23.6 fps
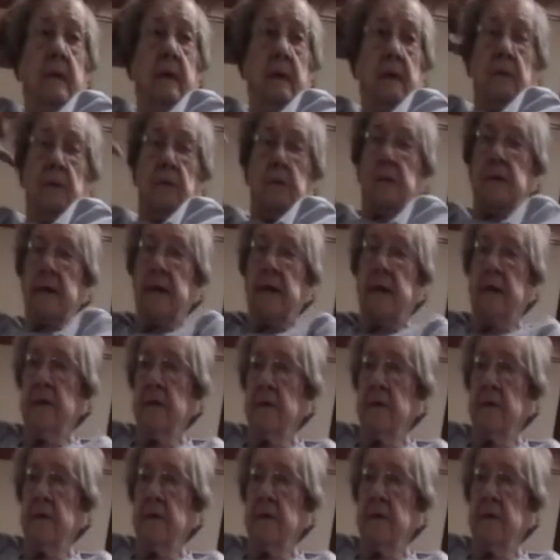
It was like